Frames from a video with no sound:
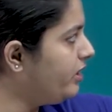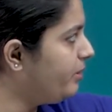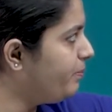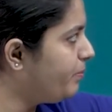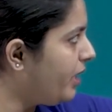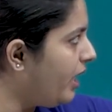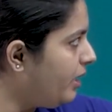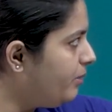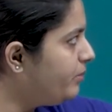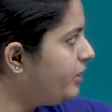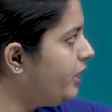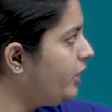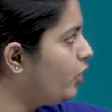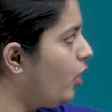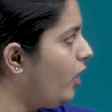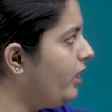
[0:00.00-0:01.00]
the
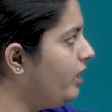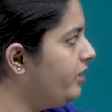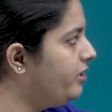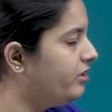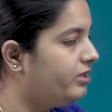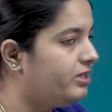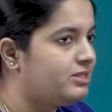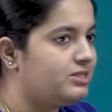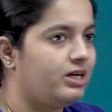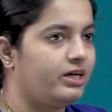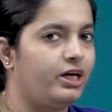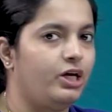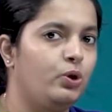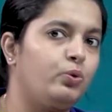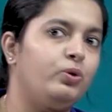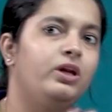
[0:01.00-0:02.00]
primary coil here is
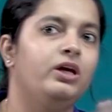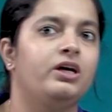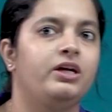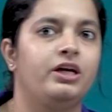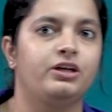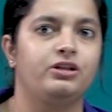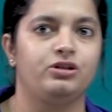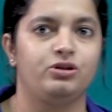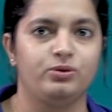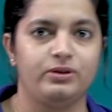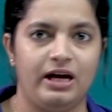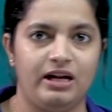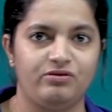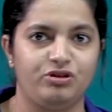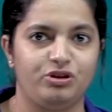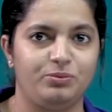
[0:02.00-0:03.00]
again only connected to
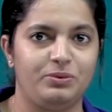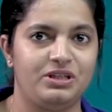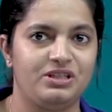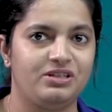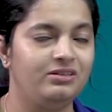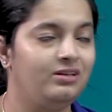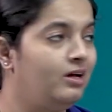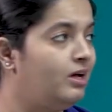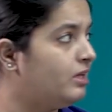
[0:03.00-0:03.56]
galvanometer.